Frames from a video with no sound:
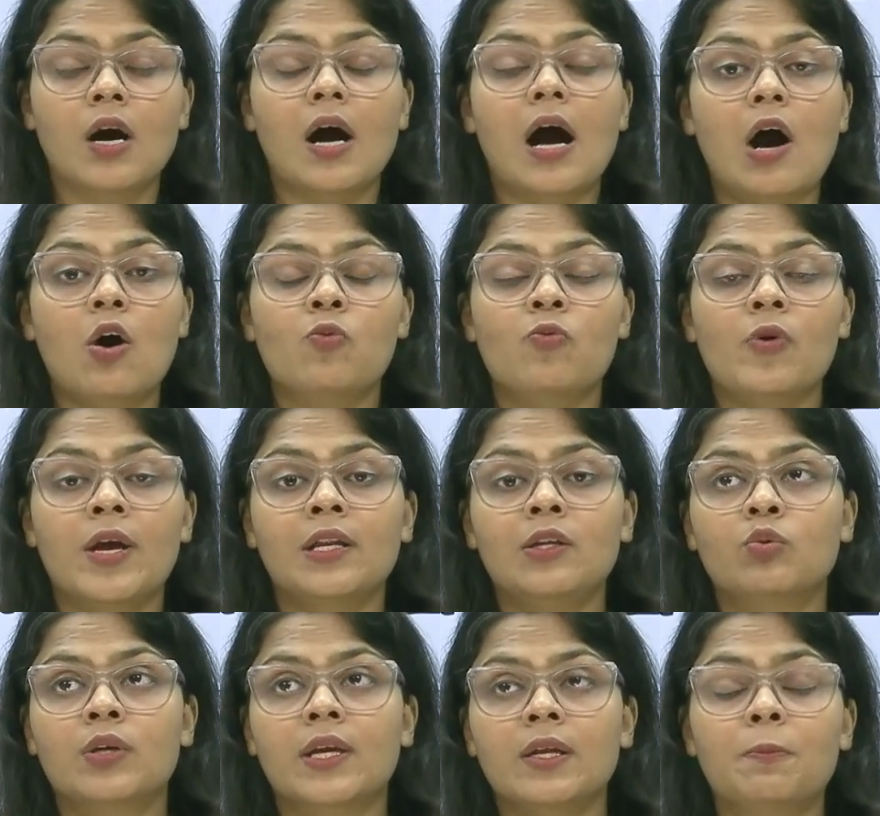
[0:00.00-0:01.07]
how well
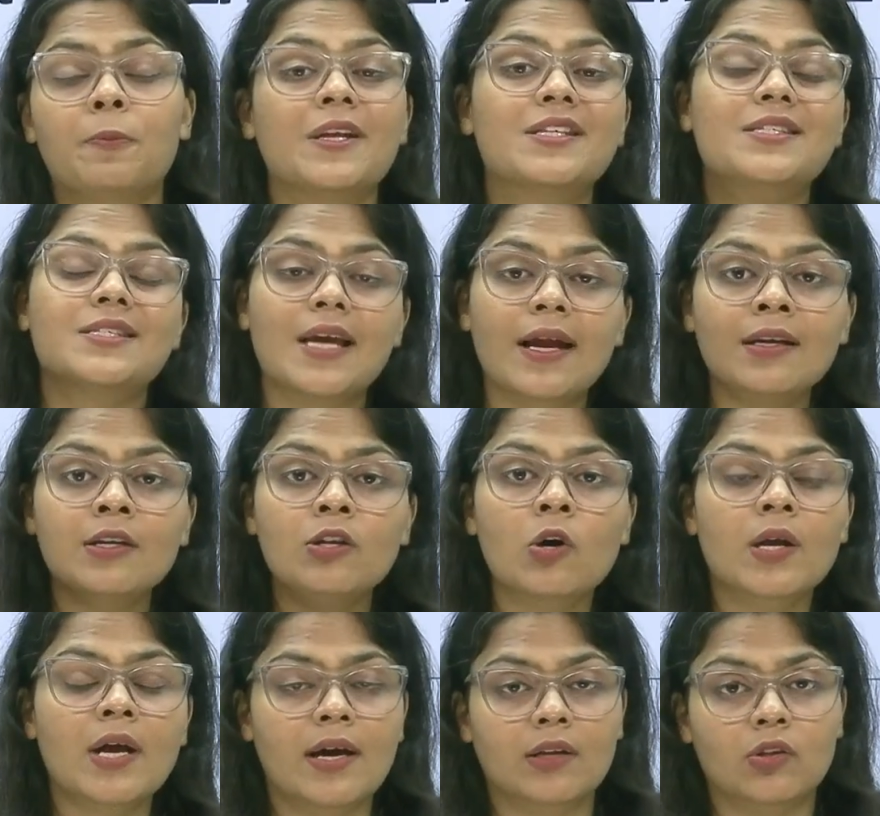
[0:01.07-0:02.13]
you can present
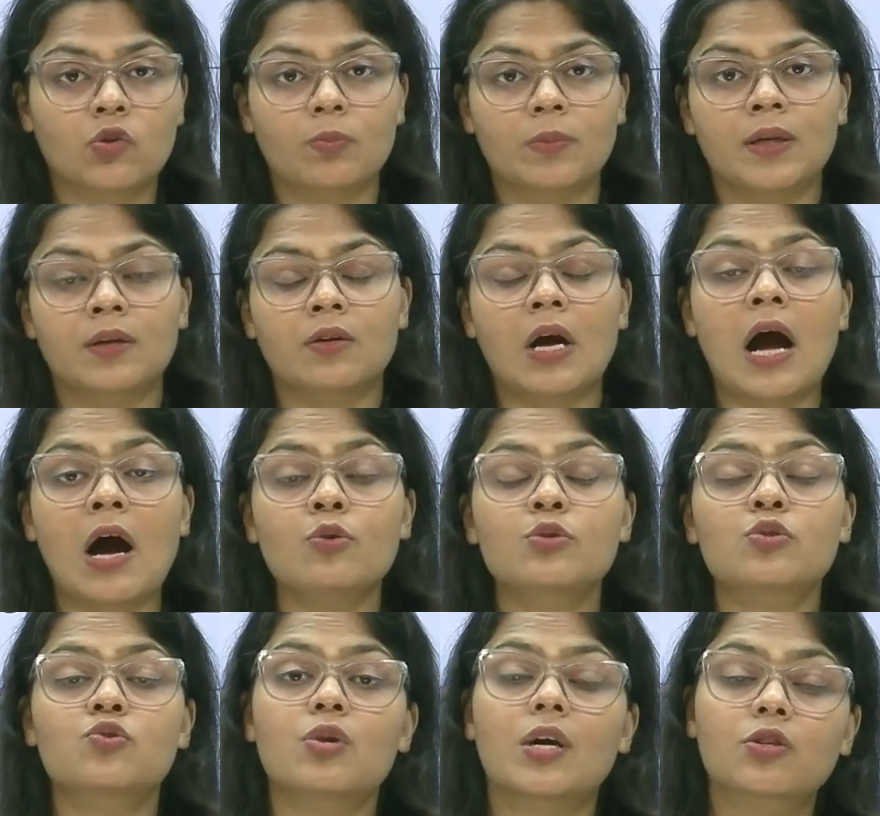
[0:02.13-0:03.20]
your argument, how
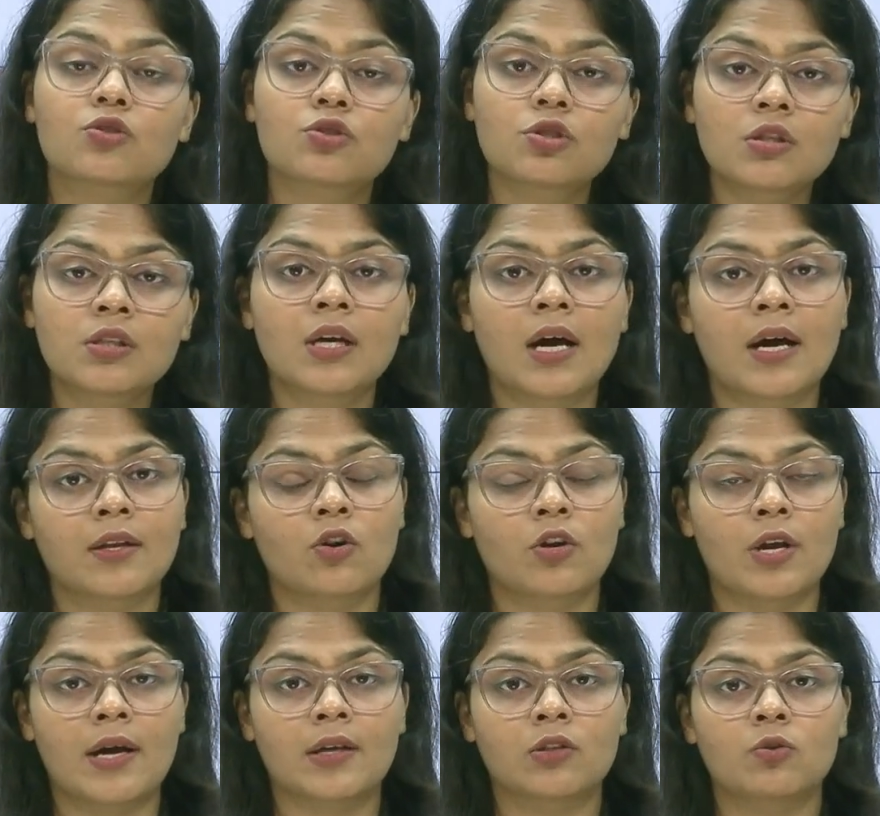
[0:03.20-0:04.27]
structured are
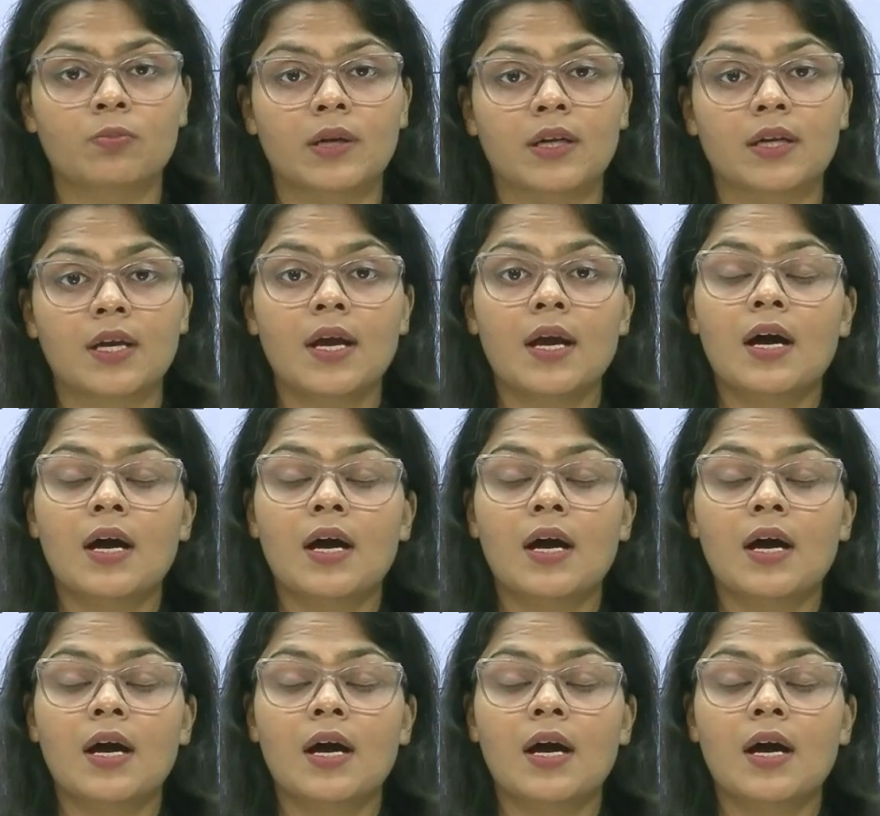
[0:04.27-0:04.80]
your argument,